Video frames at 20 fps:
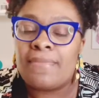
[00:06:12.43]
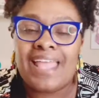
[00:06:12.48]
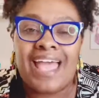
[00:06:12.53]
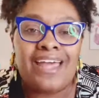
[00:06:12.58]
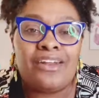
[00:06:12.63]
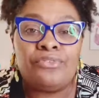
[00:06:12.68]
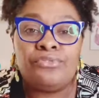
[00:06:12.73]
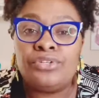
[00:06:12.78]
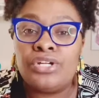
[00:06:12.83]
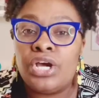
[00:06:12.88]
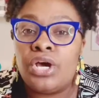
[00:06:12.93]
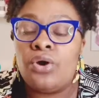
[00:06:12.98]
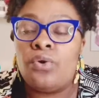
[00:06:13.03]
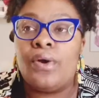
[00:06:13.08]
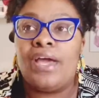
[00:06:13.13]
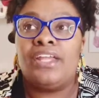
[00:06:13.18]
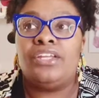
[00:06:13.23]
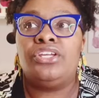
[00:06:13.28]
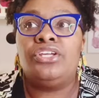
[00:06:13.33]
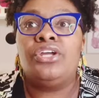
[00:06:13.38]
don't know.
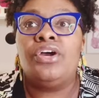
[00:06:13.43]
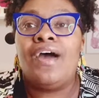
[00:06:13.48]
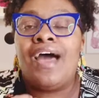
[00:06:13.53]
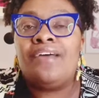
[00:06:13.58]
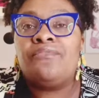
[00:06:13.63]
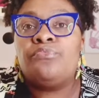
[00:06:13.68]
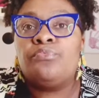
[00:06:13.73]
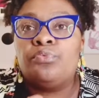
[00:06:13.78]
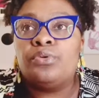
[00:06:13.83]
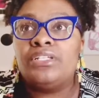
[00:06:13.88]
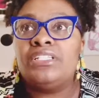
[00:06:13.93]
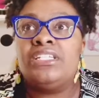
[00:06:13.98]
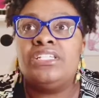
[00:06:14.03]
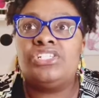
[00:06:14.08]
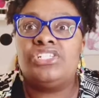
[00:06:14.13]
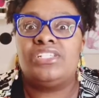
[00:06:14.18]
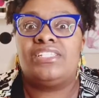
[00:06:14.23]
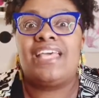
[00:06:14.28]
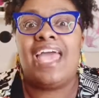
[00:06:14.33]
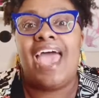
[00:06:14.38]
And, I've really
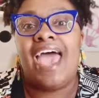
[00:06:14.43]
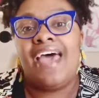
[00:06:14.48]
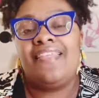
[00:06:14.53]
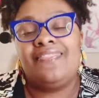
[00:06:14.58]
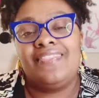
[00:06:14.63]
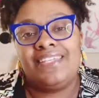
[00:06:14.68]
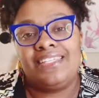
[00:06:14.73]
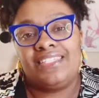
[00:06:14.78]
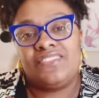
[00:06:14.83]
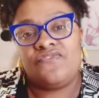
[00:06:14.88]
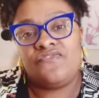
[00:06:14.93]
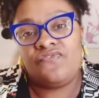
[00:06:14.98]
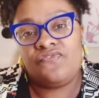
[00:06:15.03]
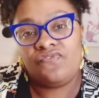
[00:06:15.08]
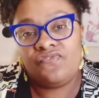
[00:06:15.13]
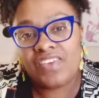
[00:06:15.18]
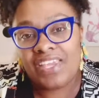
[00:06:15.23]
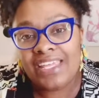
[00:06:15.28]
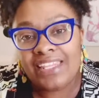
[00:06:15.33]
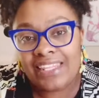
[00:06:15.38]
just had this
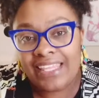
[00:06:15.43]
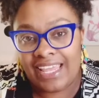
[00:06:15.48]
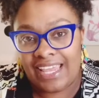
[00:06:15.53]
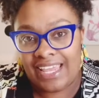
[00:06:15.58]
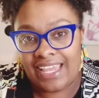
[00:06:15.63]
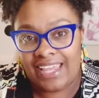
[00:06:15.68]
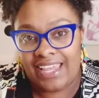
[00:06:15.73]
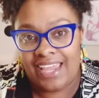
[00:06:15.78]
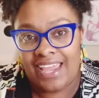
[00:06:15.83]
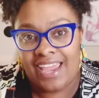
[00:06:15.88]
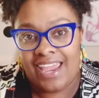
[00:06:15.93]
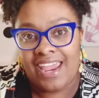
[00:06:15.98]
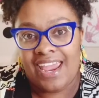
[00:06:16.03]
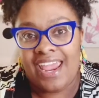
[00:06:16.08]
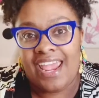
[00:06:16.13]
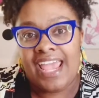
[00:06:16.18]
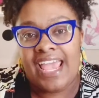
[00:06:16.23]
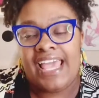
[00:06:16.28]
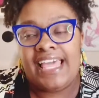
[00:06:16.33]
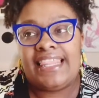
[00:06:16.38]
feeling
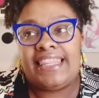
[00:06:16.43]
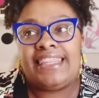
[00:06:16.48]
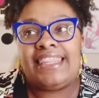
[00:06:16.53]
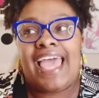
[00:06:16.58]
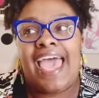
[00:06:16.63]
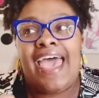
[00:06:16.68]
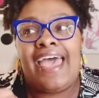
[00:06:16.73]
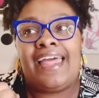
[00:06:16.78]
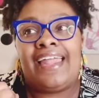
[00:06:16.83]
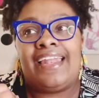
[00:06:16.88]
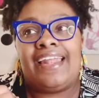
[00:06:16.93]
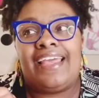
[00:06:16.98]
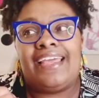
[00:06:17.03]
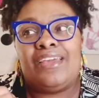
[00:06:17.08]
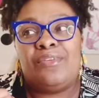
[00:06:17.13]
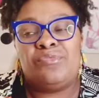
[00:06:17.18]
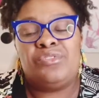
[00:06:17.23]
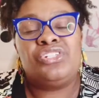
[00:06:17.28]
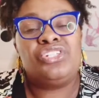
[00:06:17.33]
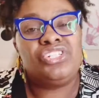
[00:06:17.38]
that
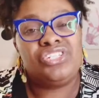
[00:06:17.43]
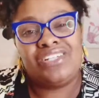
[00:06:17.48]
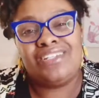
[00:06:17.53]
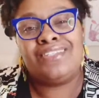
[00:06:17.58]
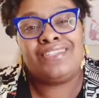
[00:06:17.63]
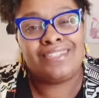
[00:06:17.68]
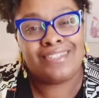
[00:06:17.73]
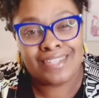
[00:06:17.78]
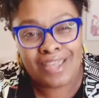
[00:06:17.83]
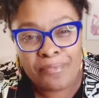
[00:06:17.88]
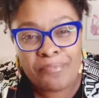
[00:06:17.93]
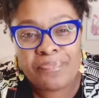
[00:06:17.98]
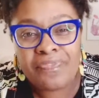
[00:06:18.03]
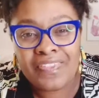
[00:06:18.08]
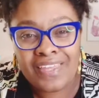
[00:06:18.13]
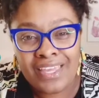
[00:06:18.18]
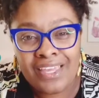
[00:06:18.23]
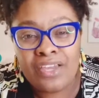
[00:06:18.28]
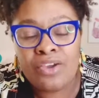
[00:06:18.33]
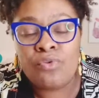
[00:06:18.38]
it was just
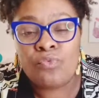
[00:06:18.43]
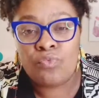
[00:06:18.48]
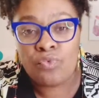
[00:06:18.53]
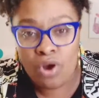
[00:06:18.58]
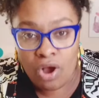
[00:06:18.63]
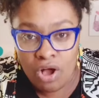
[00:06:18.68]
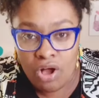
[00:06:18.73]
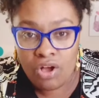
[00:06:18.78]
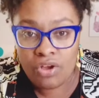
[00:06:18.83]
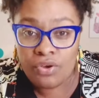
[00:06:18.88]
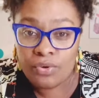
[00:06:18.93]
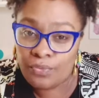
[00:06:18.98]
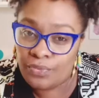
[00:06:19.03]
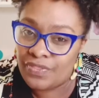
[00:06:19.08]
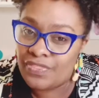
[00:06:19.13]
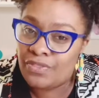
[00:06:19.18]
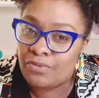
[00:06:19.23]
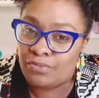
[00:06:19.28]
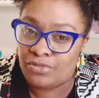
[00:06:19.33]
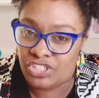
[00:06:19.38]
something wrong
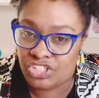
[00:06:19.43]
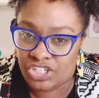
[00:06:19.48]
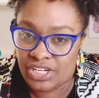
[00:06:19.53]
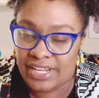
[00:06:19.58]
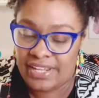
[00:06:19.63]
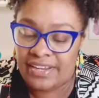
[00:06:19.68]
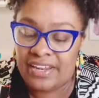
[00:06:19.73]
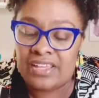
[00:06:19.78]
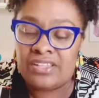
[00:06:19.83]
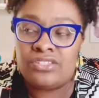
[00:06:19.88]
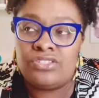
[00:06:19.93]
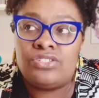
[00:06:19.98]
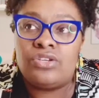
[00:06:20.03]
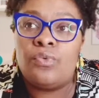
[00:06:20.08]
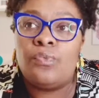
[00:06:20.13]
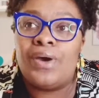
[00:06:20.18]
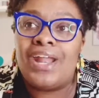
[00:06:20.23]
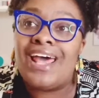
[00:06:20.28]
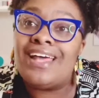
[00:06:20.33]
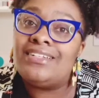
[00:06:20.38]
with the machine. And so
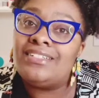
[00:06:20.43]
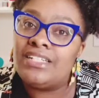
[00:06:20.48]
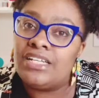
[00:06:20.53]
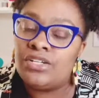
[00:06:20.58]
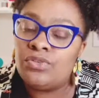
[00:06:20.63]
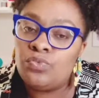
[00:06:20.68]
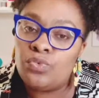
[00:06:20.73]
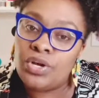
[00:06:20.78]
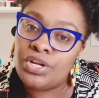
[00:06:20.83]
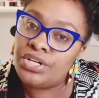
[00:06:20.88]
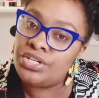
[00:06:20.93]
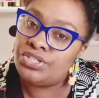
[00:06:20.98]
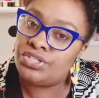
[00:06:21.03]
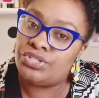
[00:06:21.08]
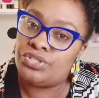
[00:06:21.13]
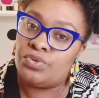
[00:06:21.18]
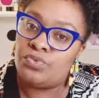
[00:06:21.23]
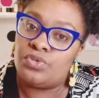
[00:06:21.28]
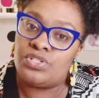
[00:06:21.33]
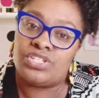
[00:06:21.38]
what I didn't want to
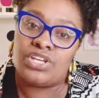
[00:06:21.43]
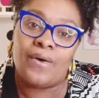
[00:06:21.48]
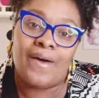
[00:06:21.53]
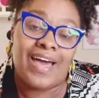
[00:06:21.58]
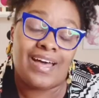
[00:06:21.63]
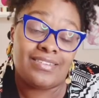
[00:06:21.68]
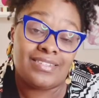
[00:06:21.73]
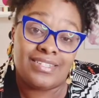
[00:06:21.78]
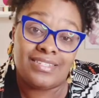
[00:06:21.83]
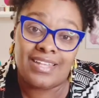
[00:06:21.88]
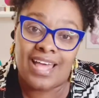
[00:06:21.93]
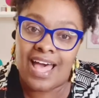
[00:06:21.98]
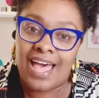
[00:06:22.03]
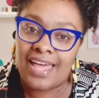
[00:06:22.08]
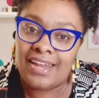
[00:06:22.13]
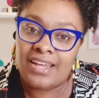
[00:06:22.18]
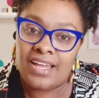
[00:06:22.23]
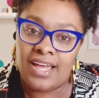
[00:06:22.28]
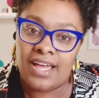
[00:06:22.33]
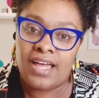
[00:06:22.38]
do was go
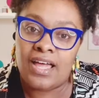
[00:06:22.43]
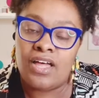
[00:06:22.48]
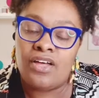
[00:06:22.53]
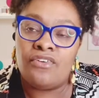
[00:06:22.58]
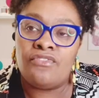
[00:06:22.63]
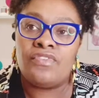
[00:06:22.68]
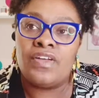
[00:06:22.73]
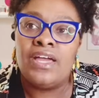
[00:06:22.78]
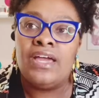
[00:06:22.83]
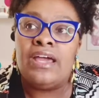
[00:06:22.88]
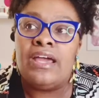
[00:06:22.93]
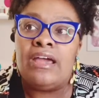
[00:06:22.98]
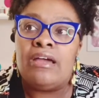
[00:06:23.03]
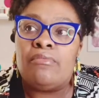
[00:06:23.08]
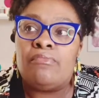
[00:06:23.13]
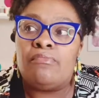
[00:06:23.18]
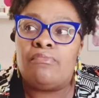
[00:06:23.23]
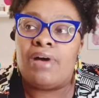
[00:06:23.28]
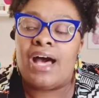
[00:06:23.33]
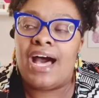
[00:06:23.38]
outside of
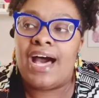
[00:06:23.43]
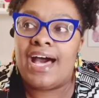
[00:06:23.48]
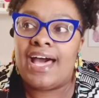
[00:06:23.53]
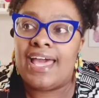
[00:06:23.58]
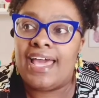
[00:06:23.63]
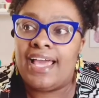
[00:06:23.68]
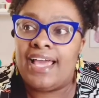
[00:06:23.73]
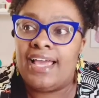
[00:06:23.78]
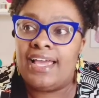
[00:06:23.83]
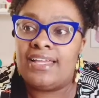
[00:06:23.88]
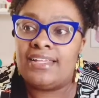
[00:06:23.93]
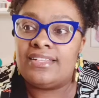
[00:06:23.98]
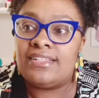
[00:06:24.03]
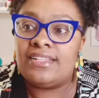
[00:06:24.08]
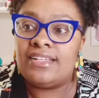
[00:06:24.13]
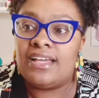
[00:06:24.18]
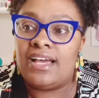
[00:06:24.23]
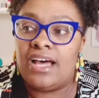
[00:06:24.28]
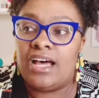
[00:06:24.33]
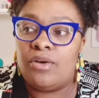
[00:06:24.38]
my
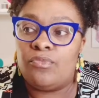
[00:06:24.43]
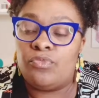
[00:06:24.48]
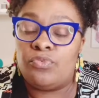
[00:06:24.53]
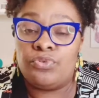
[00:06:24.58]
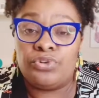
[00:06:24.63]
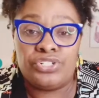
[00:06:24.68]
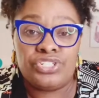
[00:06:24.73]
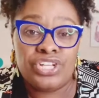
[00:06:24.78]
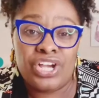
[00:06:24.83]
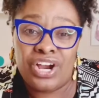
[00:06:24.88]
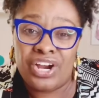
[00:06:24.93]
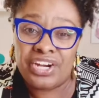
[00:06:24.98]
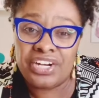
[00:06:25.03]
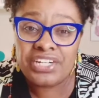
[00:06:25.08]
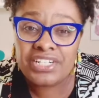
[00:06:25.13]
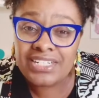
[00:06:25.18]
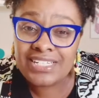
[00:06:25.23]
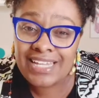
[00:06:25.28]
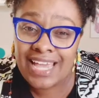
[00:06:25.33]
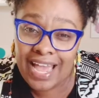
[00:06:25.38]

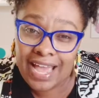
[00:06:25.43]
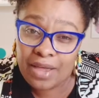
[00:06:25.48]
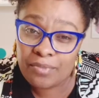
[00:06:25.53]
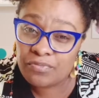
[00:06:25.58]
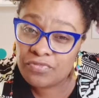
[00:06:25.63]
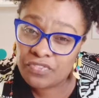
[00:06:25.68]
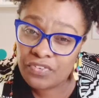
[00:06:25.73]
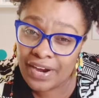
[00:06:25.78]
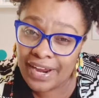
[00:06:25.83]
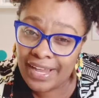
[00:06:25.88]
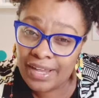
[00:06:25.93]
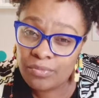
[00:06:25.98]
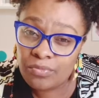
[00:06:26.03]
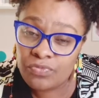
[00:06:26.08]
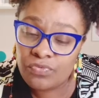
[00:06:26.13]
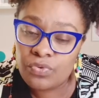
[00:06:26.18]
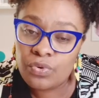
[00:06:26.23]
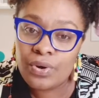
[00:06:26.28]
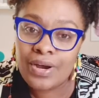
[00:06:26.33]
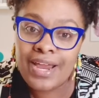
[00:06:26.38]
return time frame
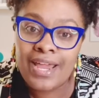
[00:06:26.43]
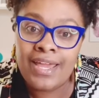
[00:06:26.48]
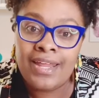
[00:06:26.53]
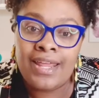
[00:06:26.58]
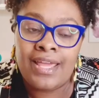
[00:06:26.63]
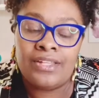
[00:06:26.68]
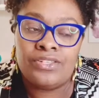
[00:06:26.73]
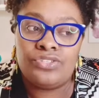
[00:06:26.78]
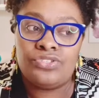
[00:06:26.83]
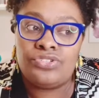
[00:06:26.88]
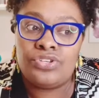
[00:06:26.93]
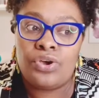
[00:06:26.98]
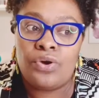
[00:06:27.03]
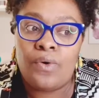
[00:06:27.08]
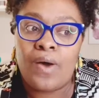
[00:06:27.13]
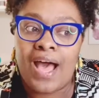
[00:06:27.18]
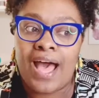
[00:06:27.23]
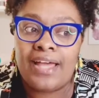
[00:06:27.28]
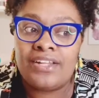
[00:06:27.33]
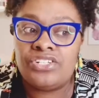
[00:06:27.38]
for it. And
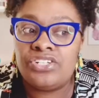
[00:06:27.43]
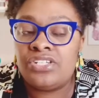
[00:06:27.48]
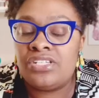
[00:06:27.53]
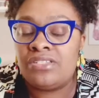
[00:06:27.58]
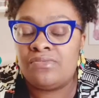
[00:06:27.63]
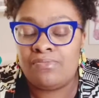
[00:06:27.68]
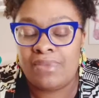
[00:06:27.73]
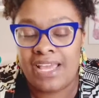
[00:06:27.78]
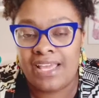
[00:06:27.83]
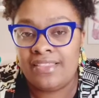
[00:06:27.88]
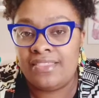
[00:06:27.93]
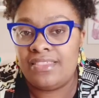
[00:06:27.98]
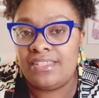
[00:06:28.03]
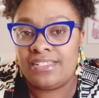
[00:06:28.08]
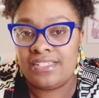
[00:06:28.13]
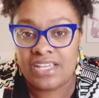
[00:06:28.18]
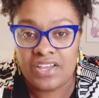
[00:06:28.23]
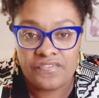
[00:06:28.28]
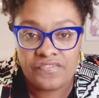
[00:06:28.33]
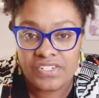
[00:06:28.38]
so I just made the
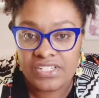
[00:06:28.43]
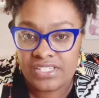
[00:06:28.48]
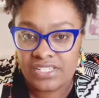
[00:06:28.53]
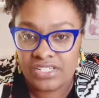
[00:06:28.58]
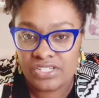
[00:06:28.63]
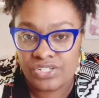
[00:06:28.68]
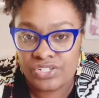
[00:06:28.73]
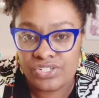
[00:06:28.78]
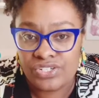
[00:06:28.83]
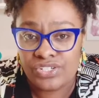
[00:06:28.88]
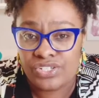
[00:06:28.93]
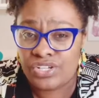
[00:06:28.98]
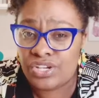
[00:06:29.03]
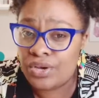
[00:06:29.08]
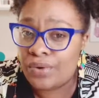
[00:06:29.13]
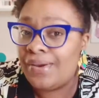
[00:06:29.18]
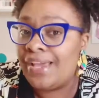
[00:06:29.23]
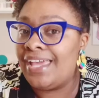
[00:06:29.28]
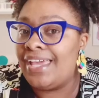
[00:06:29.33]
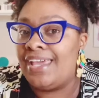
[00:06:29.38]
tough decision to
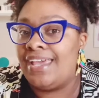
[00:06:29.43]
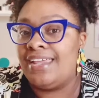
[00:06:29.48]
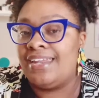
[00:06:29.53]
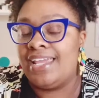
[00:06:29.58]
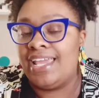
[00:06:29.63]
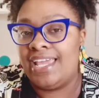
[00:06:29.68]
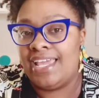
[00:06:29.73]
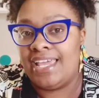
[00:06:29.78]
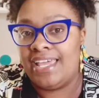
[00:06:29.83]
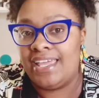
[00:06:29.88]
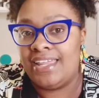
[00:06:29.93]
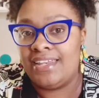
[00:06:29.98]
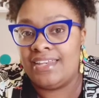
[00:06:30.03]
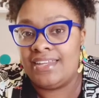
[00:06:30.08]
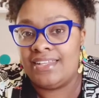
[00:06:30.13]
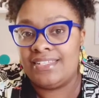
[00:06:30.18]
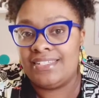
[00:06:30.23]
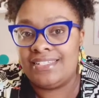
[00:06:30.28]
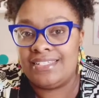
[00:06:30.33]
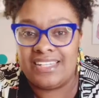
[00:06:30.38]
go ahead
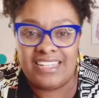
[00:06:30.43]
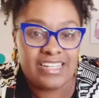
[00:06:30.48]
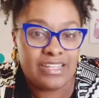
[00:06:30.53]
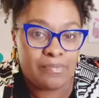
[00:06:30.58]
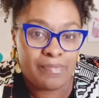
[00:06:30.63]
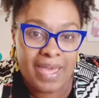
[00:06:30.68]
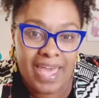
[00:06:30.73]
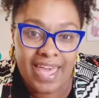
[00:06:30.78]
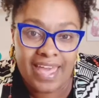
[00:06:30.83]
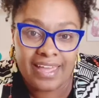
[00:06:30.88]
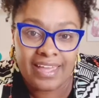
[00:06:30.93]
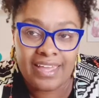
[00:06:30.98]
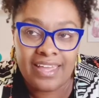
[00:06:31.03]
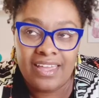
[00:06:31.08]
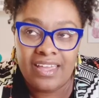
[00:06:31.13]
and send it back.